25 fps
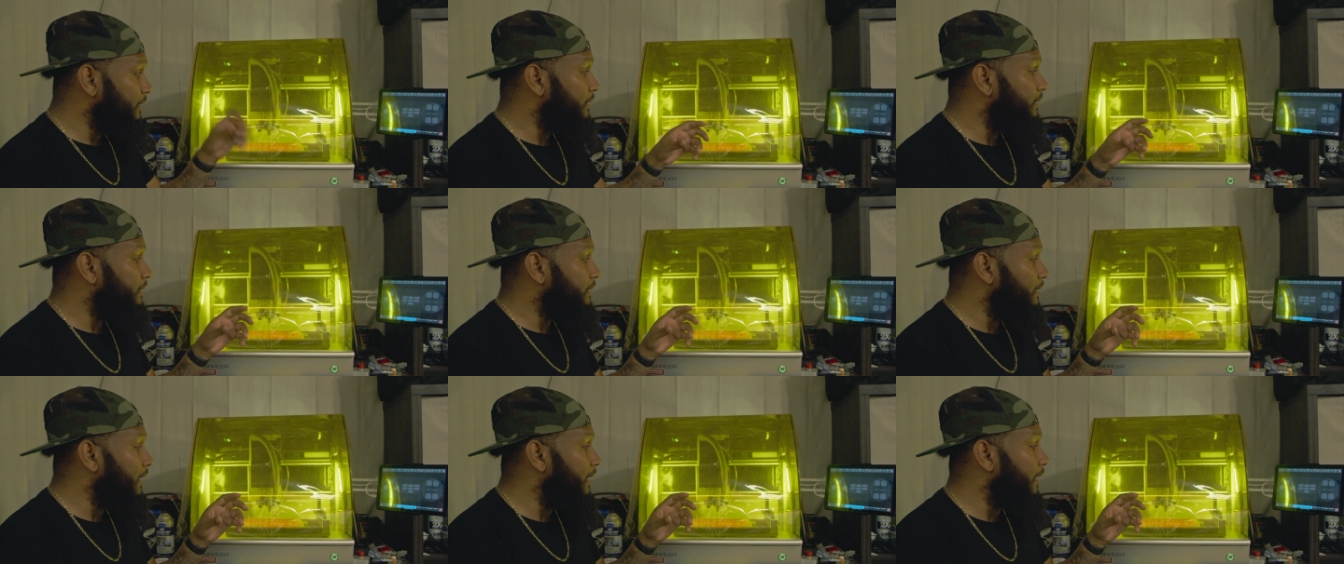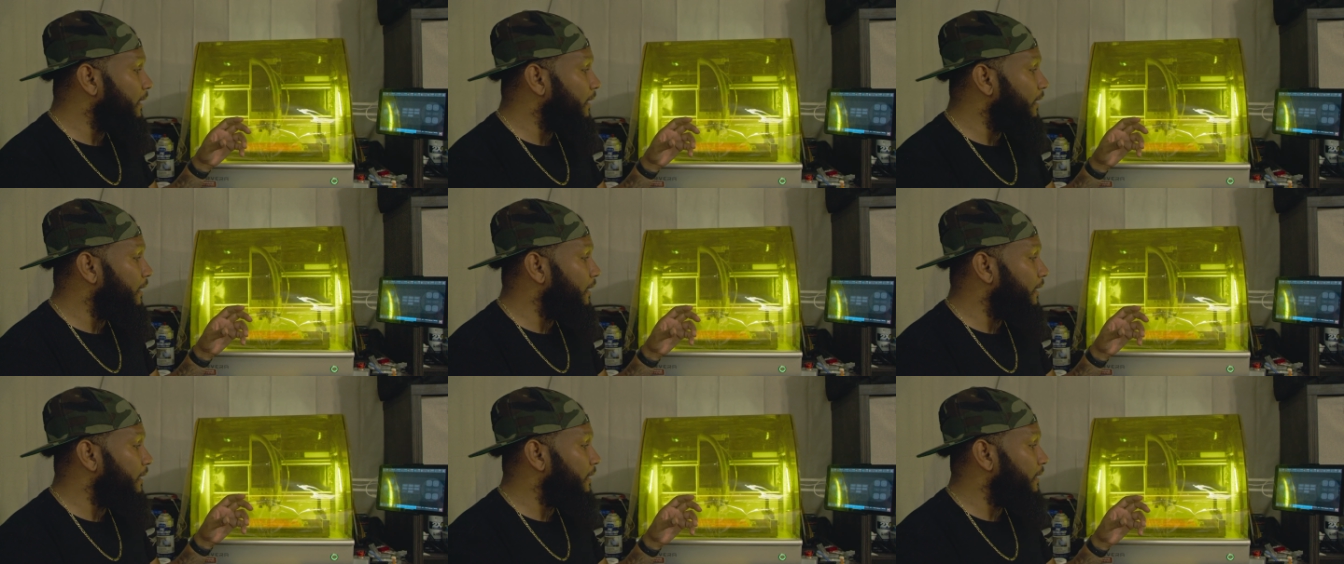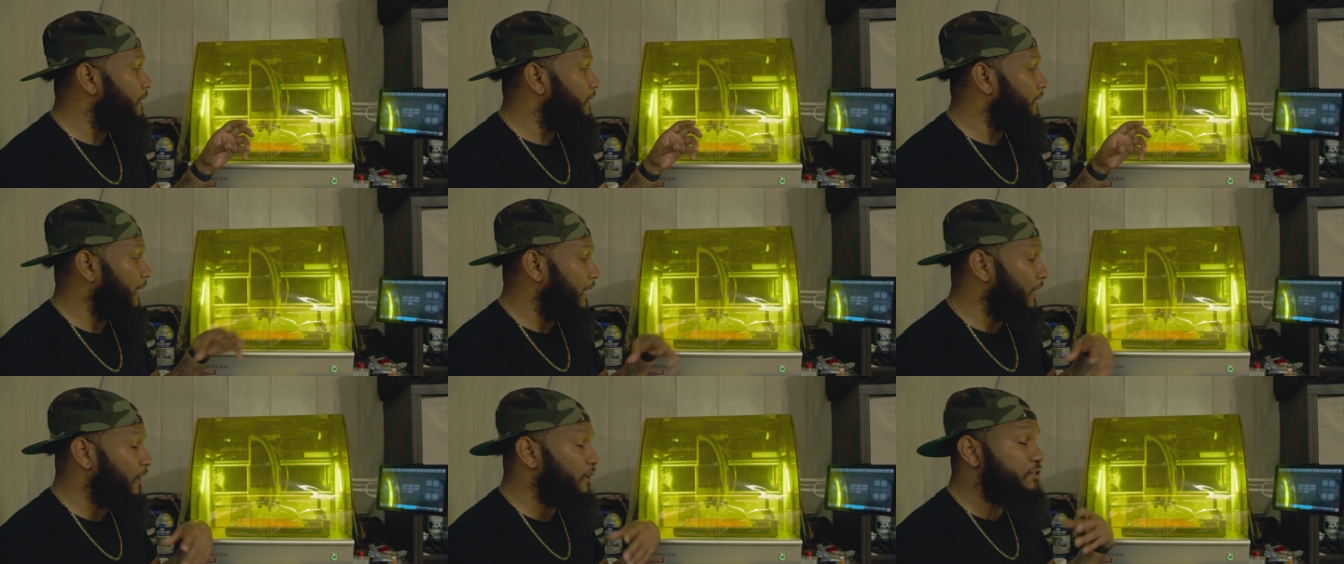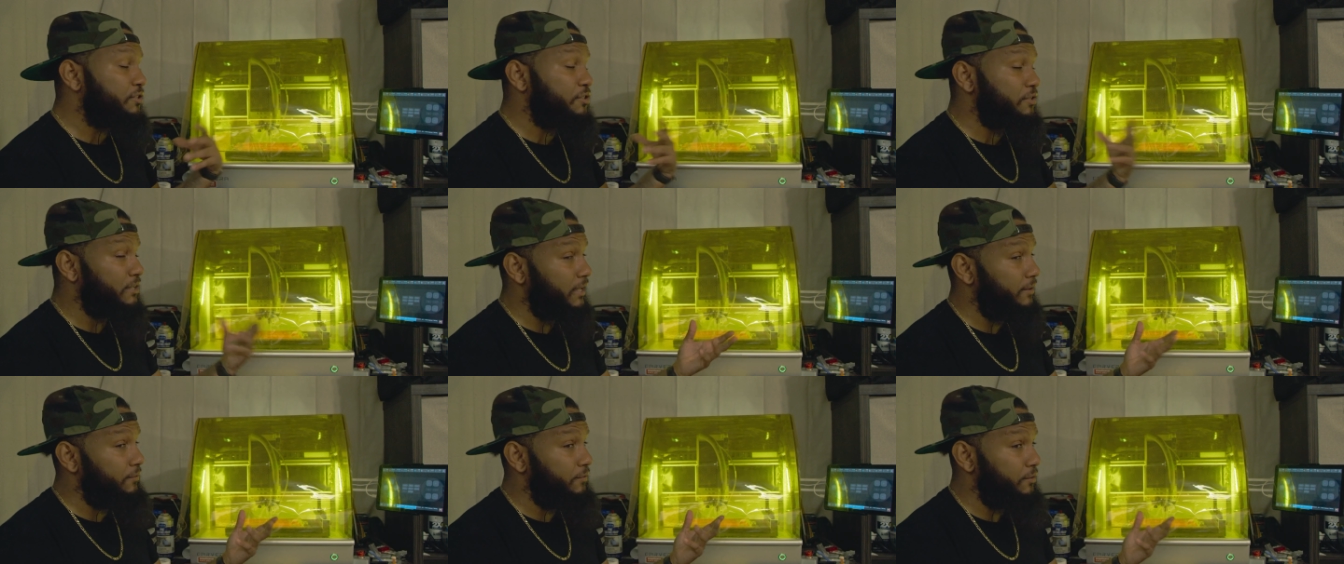
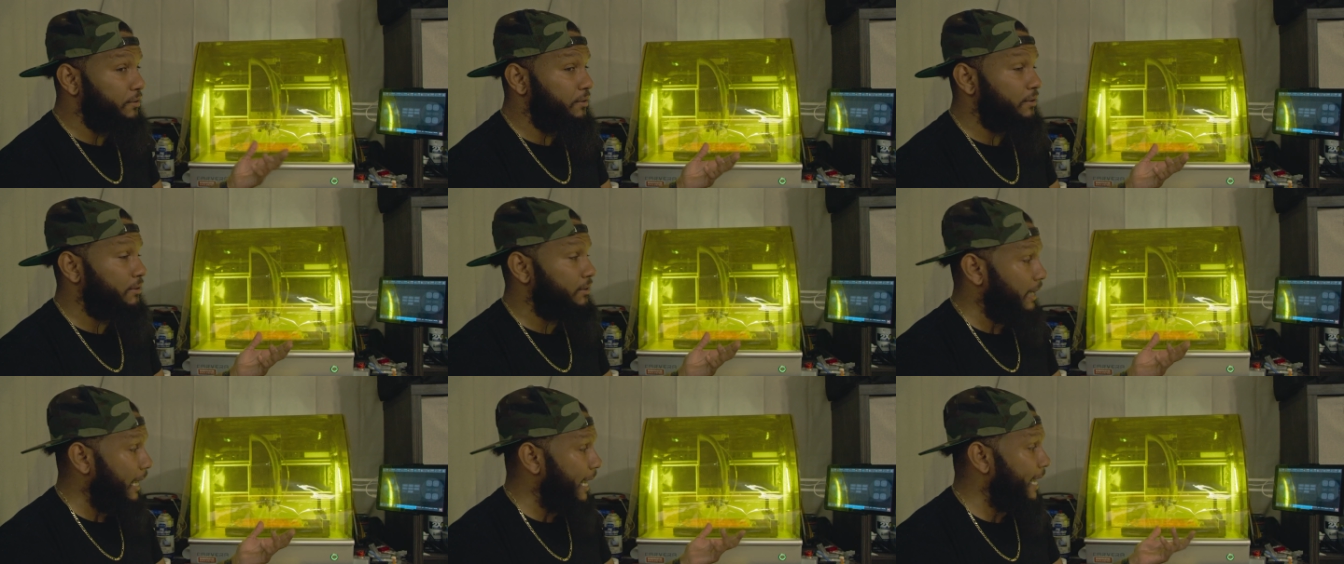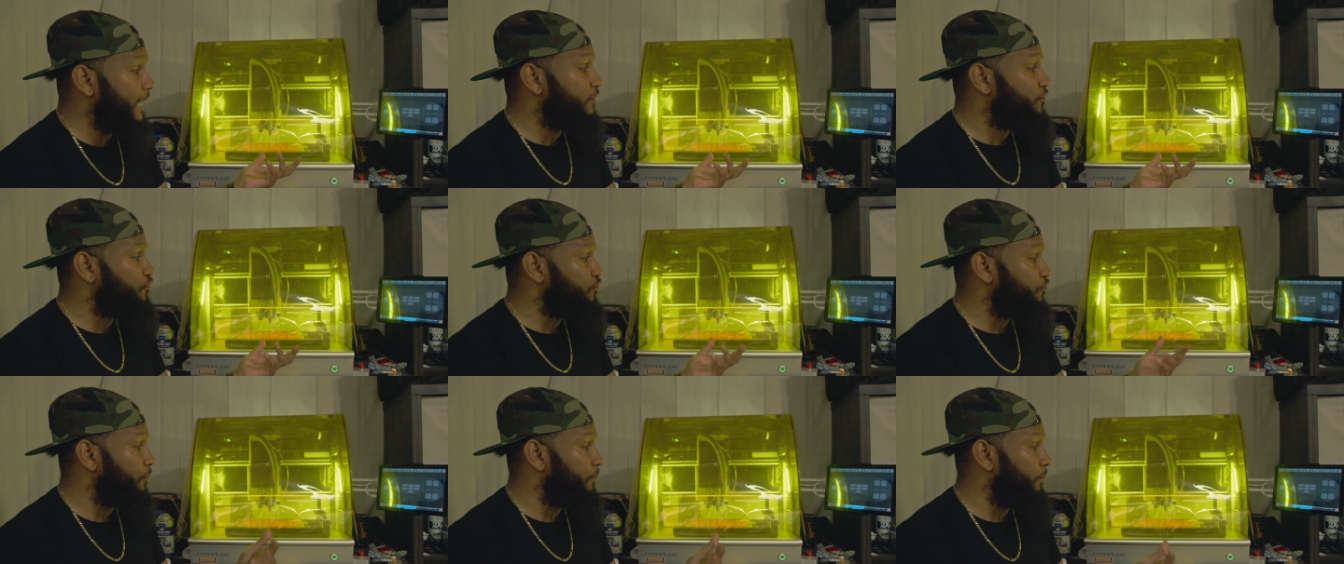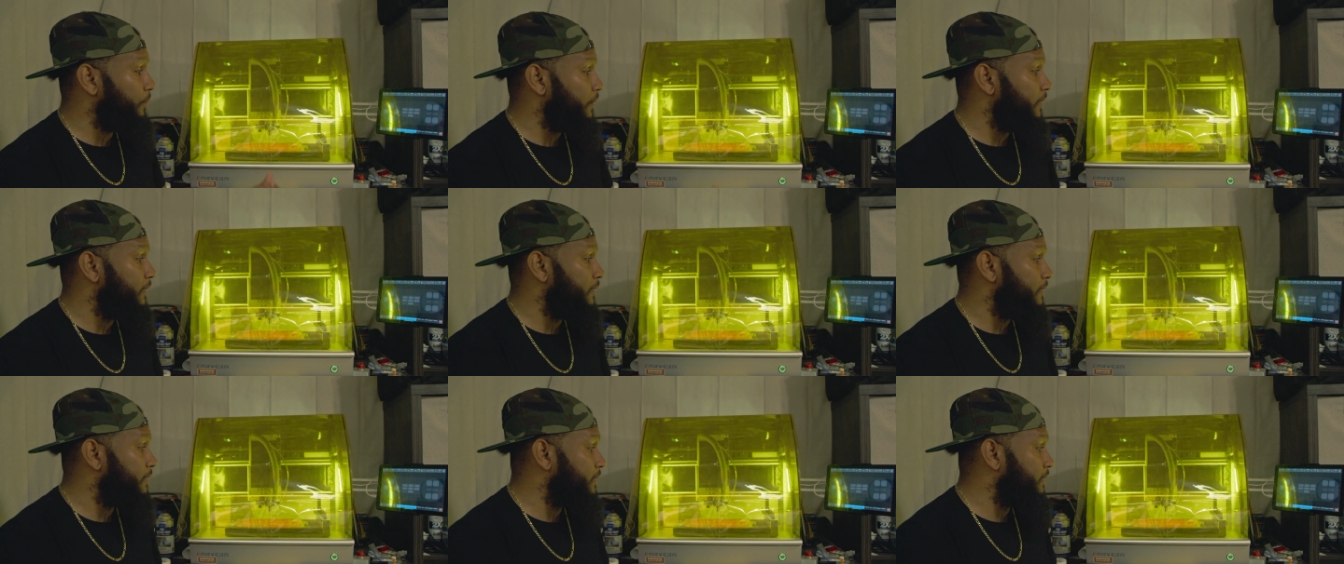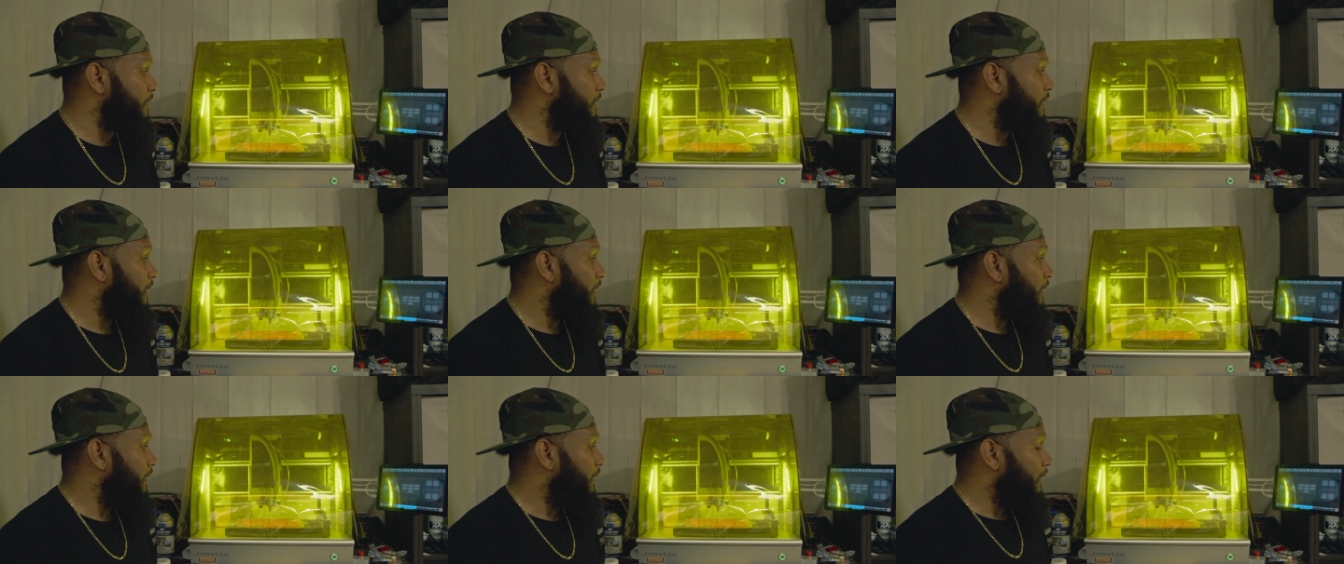give you extra
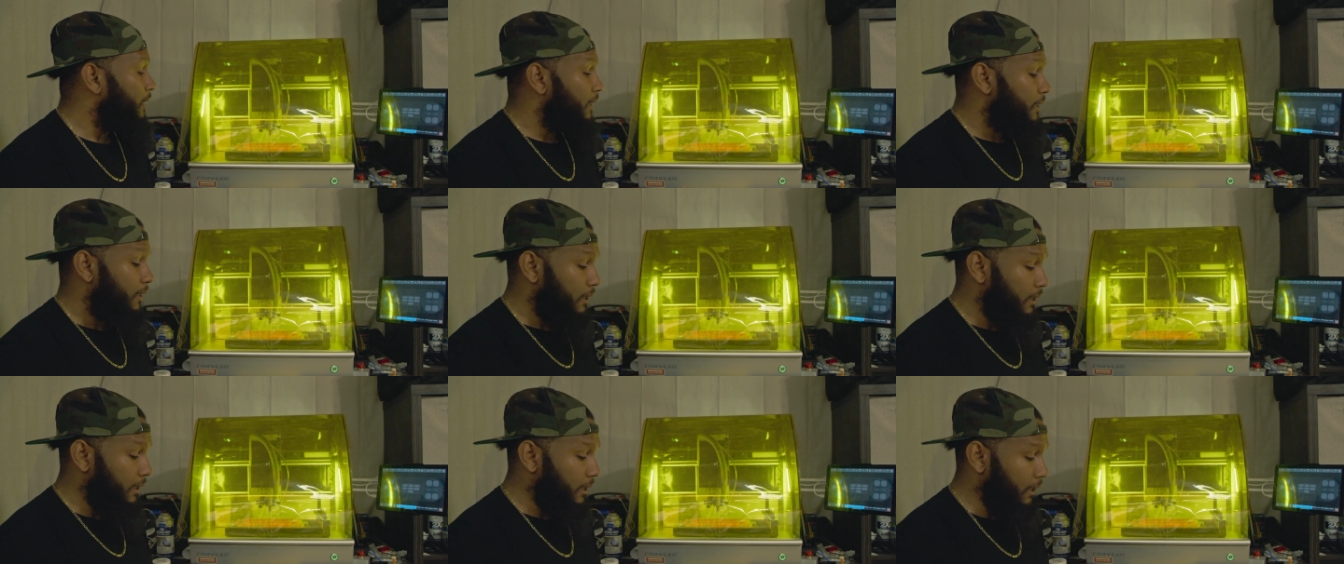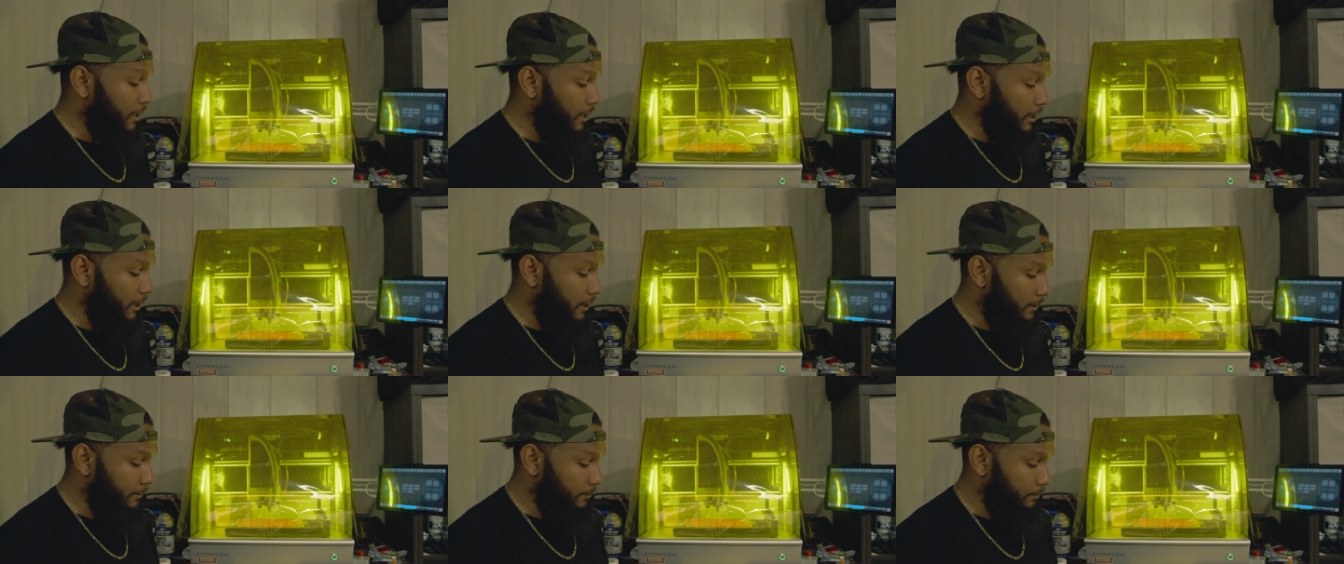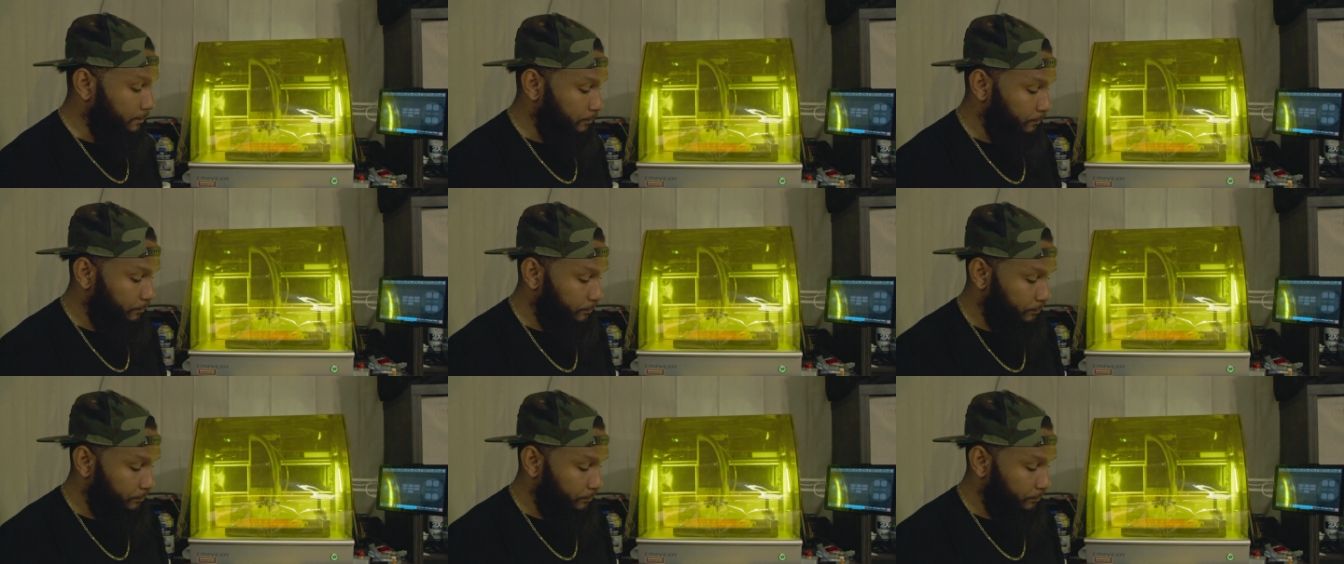bits. When